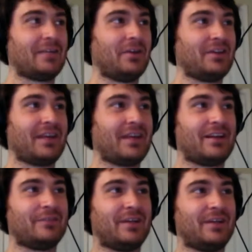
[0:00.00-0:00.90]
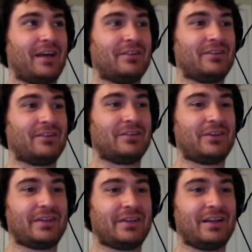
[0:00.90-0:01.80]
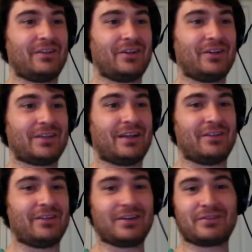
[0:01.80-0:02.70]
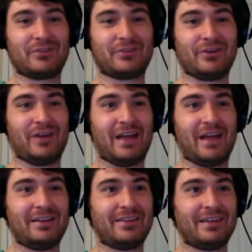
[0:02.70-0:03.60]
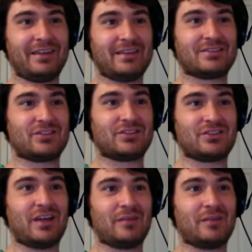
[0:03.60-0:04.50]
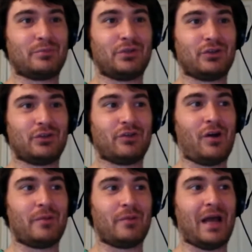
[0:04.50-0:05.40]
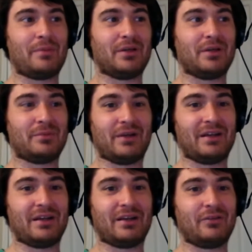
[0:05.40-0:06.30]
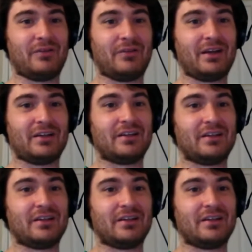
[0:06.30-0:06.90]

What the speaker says: look at him, I look and I look and I look for anything that's just not pure raw BABIP, and I don't find it.